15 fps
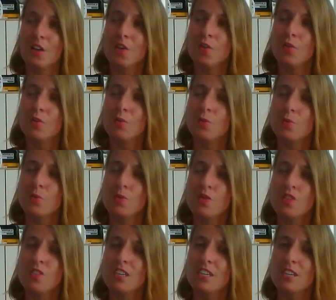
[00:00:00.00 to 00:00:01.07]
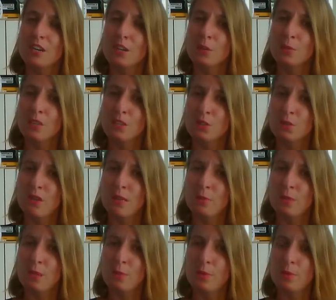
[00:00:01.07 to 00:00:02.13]
you know, just see that you'll meet the
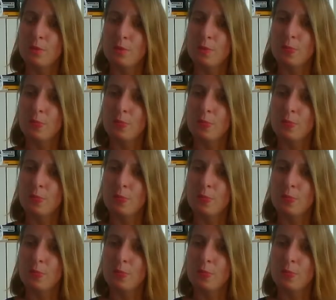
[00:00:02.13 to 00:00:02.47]
right people,